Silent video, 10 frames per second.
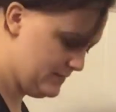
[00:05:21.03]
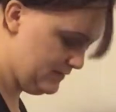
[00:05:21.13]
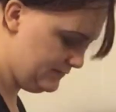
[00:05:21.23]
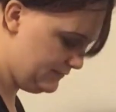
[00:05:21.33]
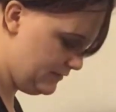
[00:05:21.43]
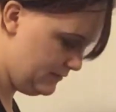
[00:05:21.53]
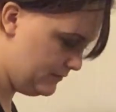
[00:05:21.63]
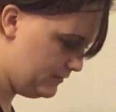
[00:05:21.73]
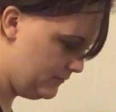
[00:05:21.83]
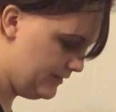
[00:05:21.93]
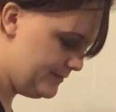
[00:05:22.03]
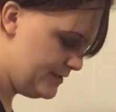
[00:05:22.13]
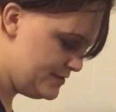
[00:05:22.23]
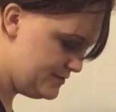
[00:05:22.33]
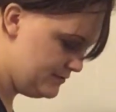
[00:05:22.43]
So what I'm
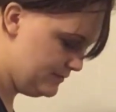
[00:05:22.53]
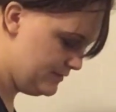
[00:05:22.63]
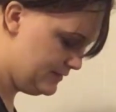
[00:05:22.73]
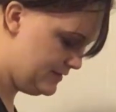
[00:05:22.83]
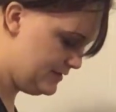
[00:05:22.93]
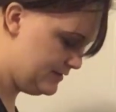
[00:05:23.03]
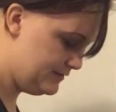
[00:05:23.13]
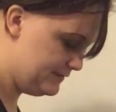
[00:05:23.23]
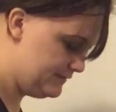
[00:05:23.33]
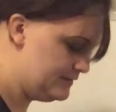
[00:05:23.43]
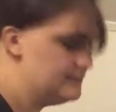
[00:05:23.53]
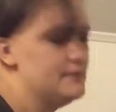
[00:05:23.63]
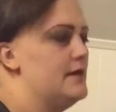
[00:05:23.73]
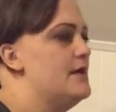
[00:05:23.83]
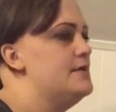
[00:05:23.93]
gonna do is, it
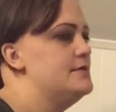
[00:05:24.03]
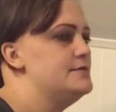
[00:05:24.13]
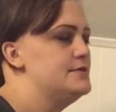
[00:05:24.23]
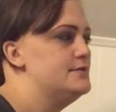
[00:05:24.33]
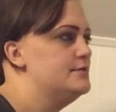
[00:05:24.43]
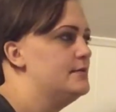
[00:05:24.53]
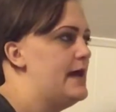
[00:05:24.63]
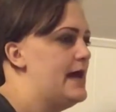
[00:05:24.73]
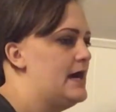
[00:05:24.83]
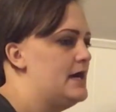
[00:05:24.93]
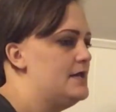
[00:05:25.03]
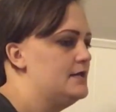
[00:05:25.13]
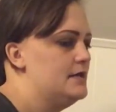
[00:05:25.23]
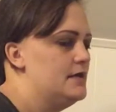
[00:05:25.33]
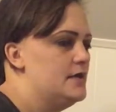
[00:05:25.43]
said to add
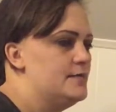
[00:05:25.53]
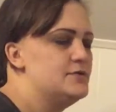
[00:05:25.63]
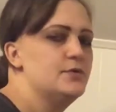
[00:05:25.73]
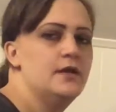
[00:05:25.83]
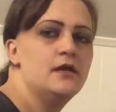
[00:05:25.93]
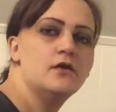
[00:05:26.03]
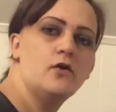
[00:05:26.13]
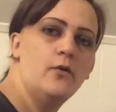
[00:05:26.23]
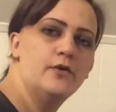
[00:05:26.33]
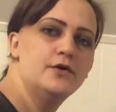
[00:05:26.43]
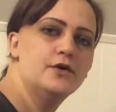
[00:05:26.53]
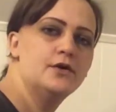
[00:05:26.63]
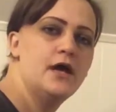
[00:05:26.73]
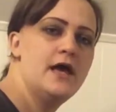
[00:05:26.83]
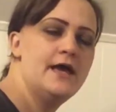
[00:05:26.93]
between
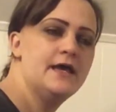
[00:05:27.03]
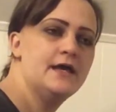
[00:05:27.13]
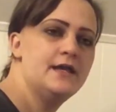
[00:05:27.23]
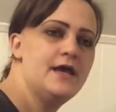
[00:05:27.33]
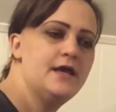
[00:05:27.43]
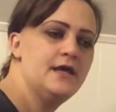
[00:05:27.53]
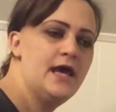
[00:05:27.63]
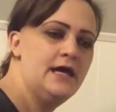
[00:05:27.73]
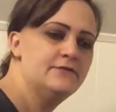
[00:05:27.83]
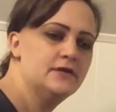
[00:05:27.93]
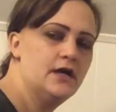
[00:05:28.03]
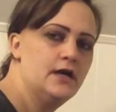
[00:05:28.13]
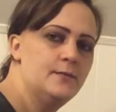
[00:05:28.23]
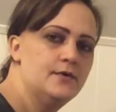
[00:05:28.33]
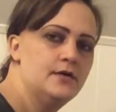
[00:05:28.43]
1/4 and a 1/2
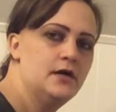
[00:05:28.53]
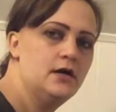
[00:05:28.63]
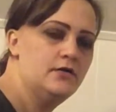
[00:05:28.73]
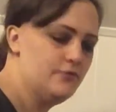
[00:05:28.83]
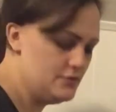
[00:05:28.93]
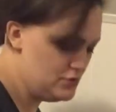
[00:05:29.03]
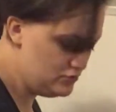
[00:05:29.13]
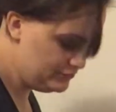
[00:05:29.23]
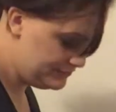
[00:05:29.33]
cup of new